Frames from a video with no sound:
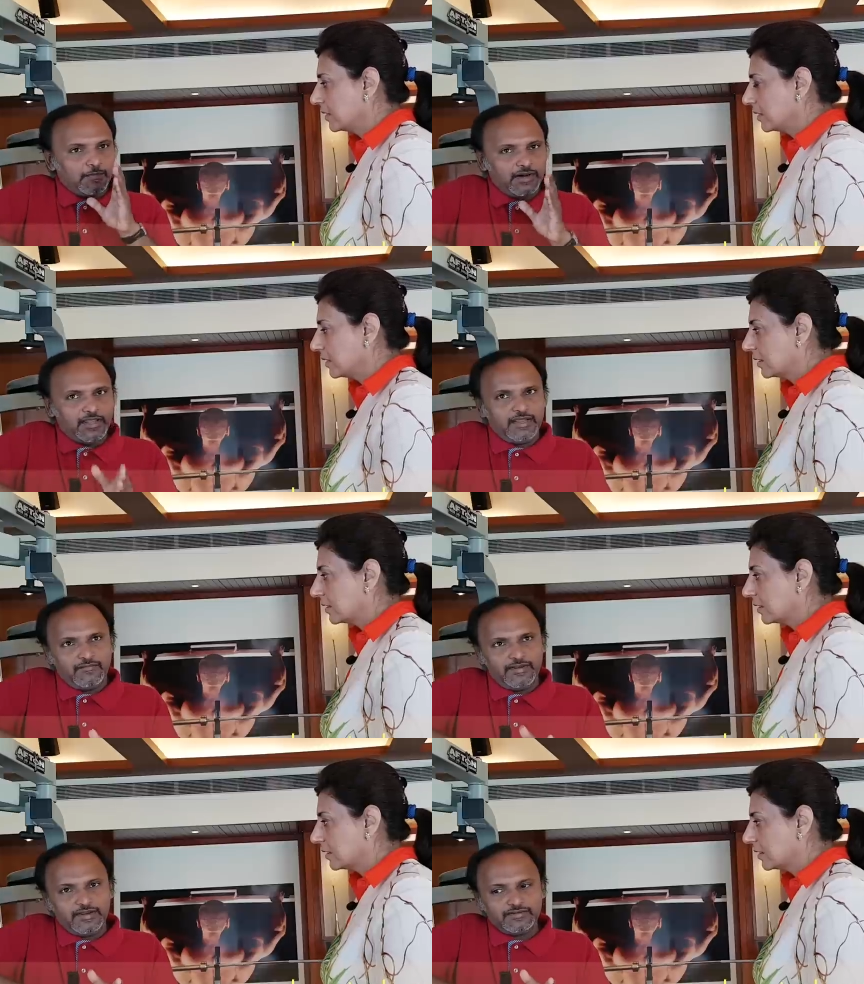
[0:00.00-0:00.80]
Speaker 1: But
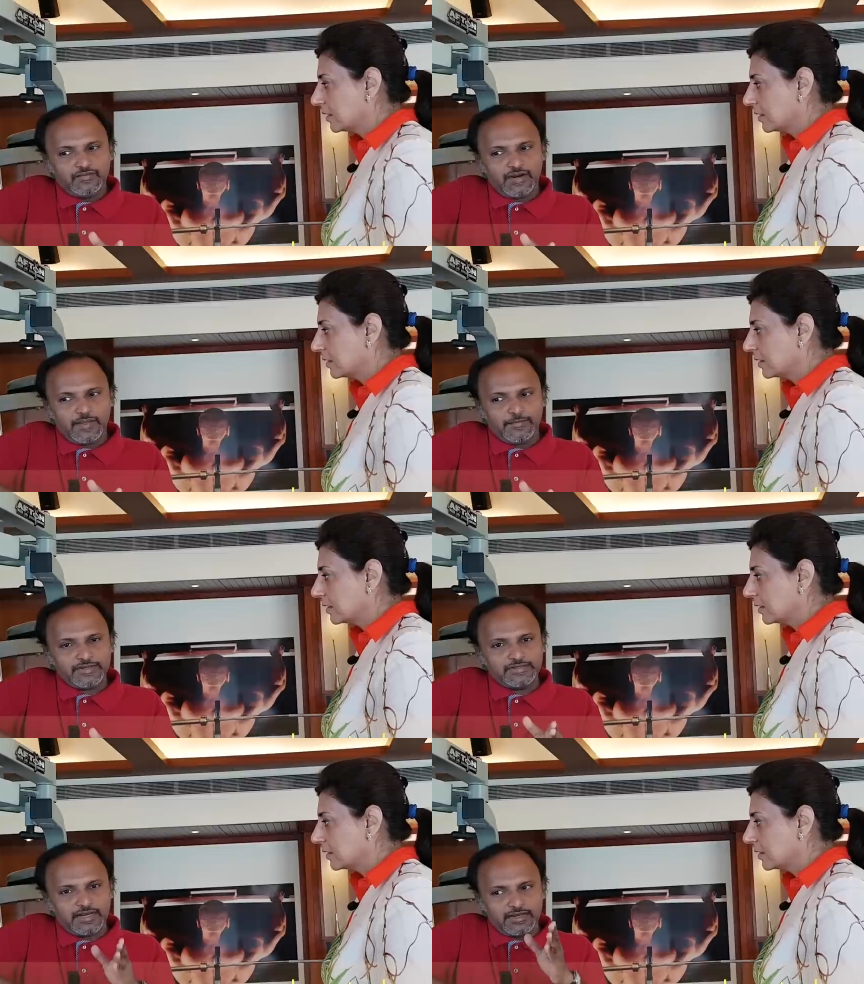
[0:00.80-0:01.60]
here Venus, what
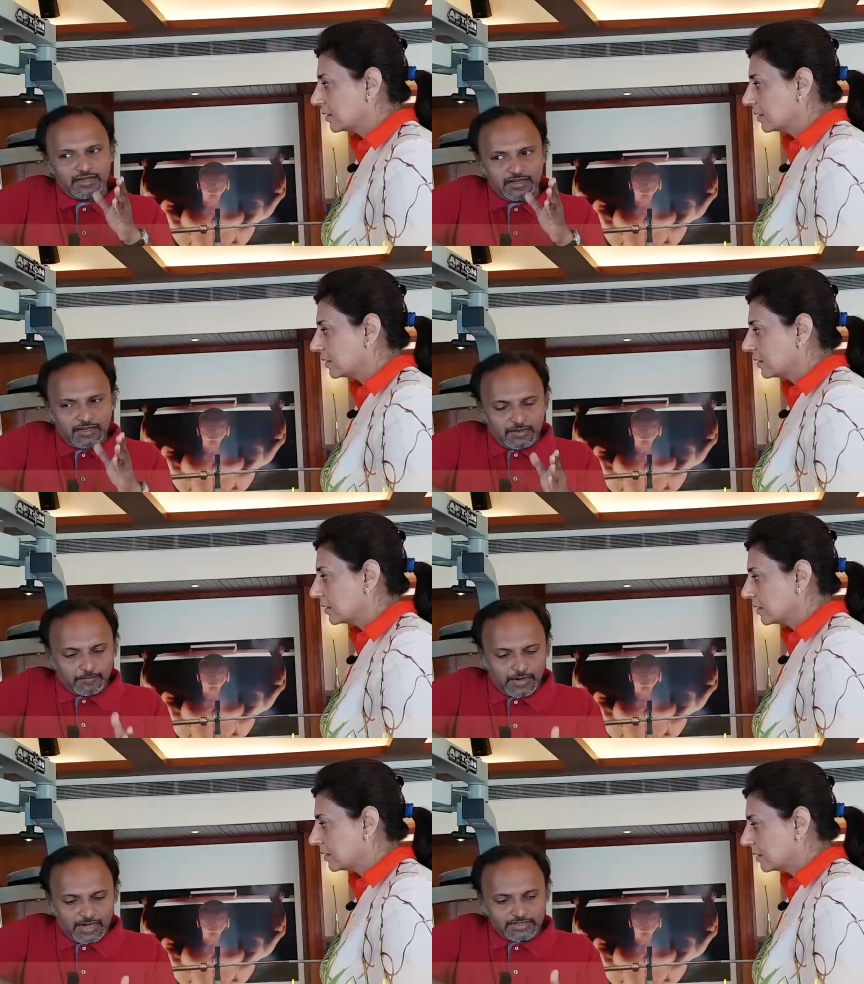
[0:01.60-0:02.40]
happens that the
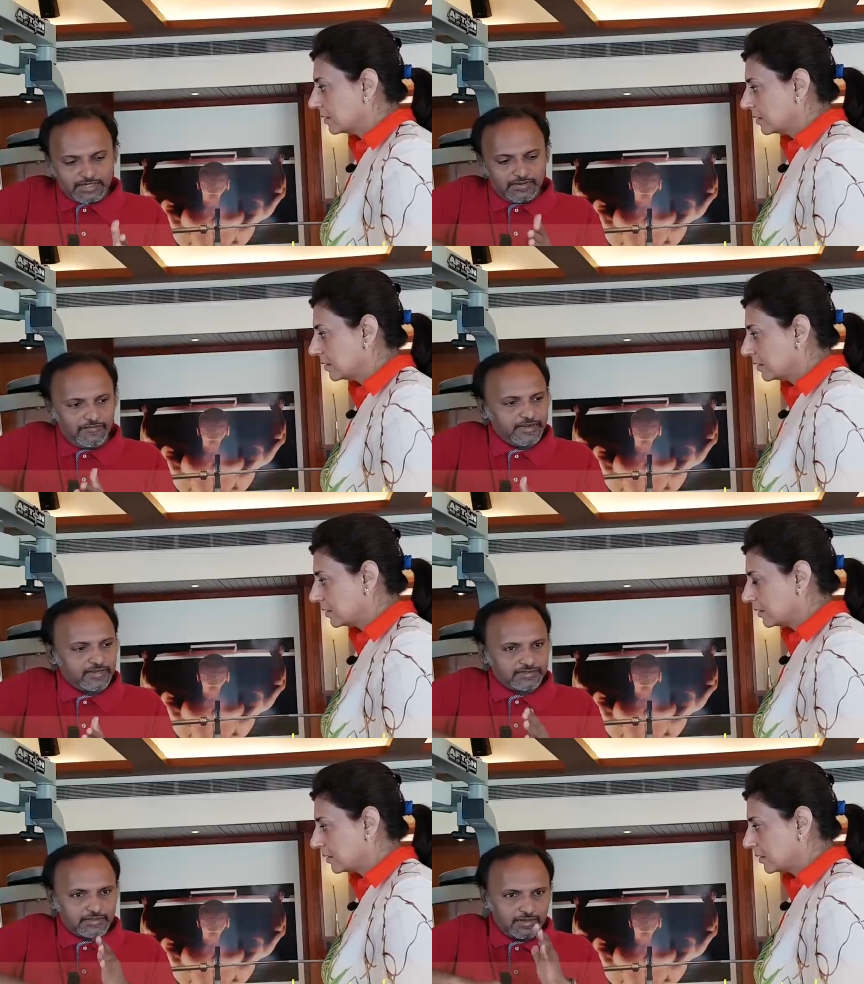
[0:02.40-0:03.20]
Mars and
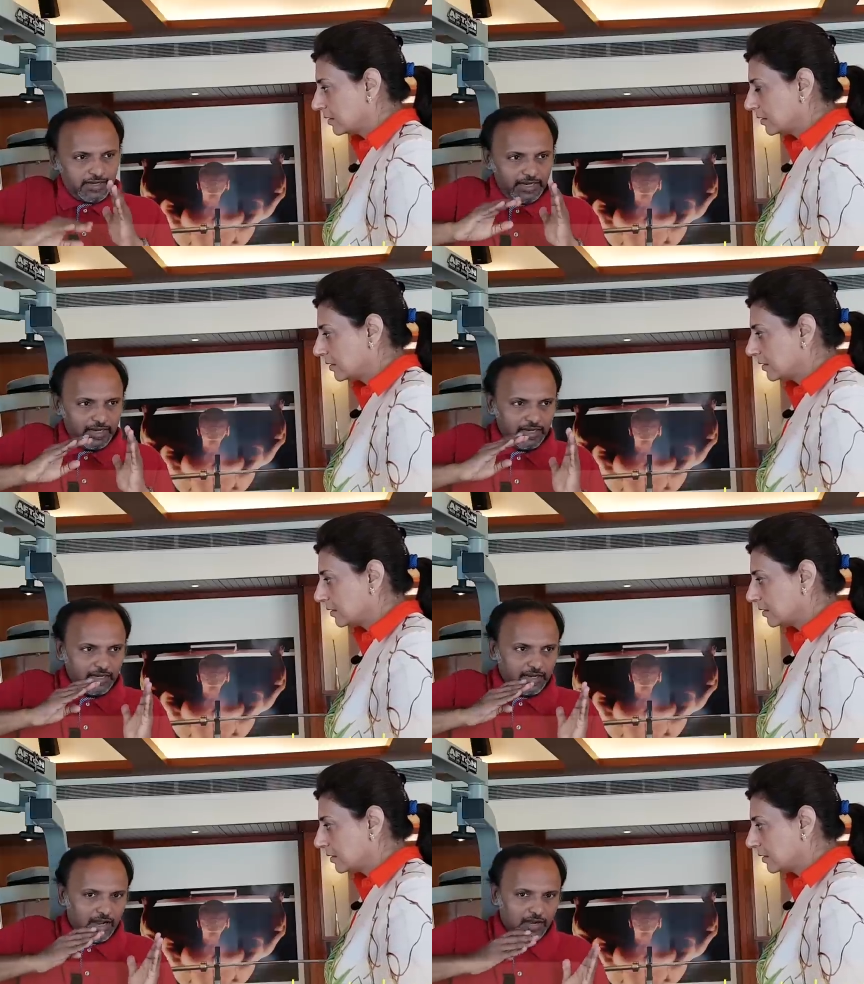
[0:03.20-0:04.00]
Venus
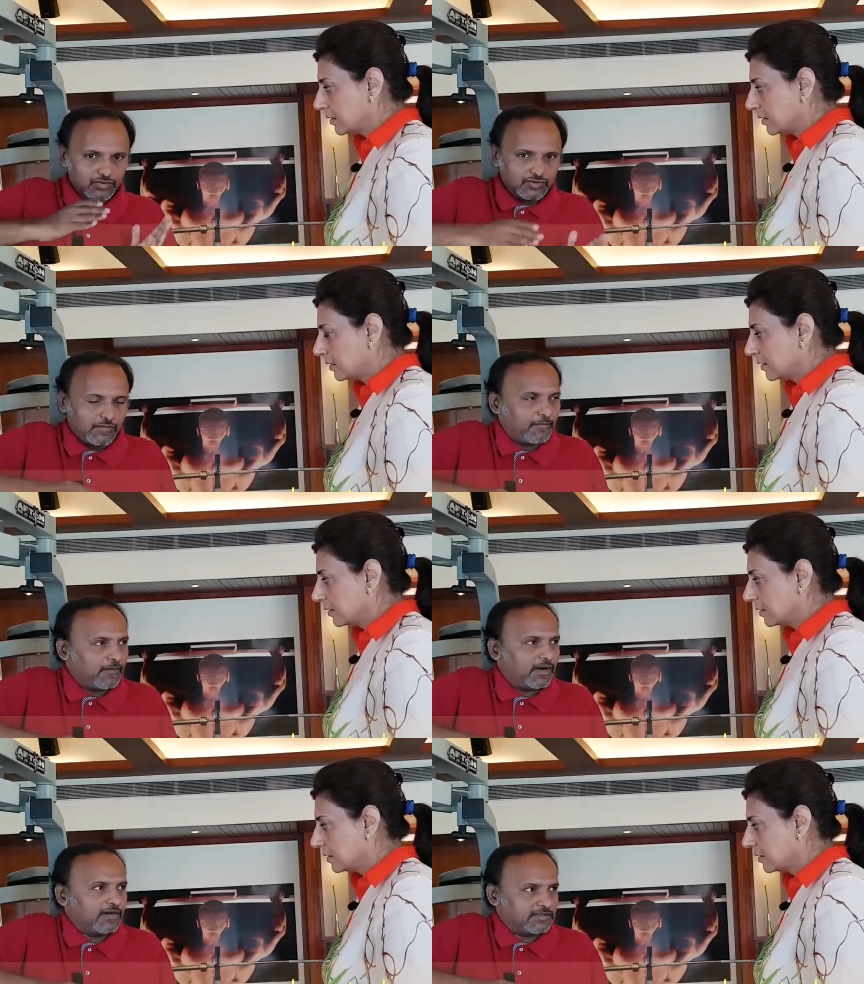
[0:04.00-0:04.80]
in house of
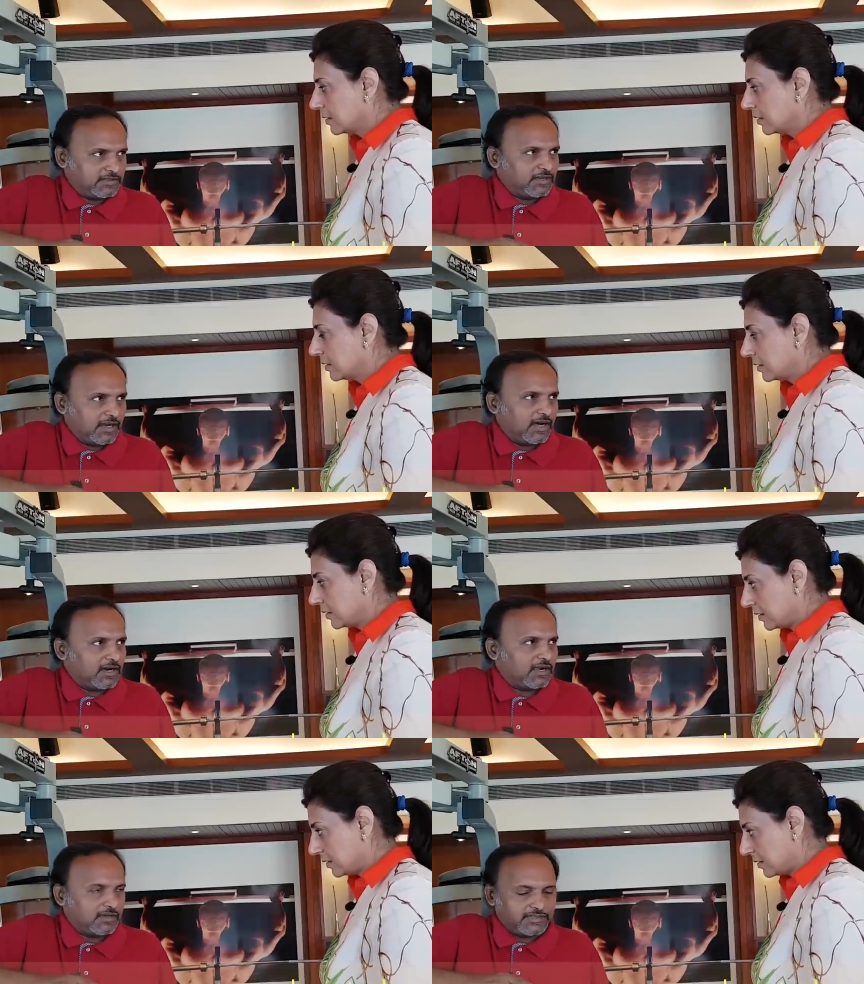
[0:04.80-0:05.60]
Mars,
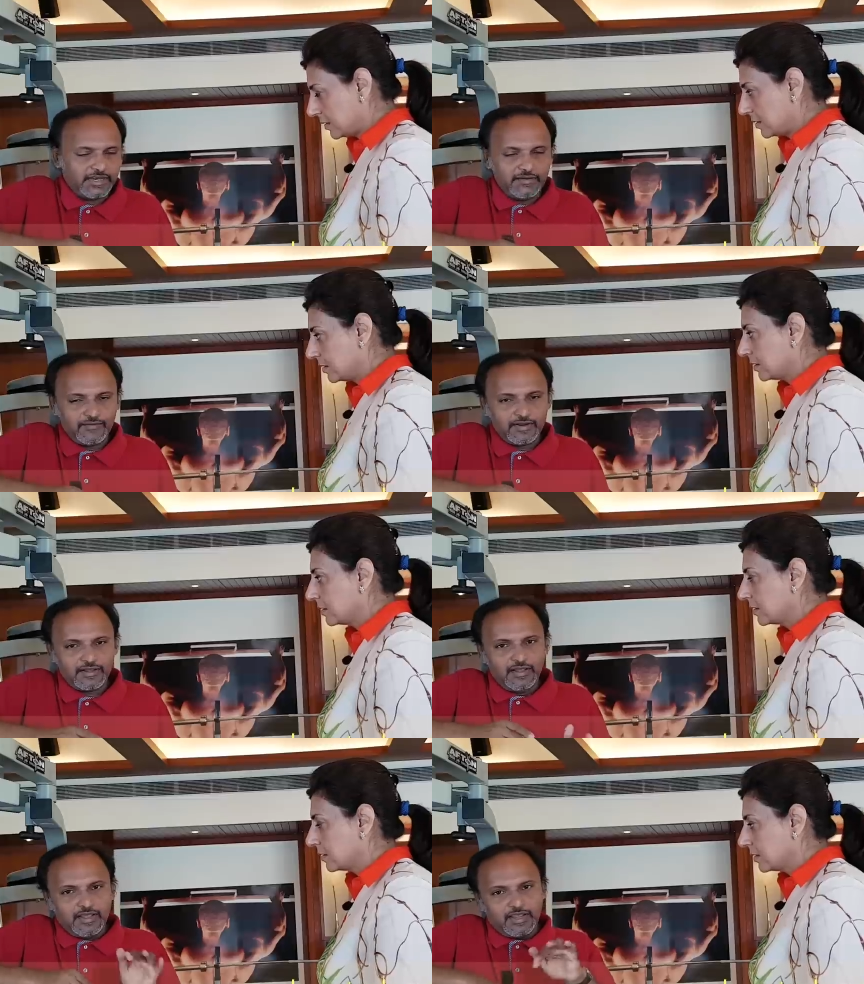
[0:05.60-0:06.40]
Karaka, significant.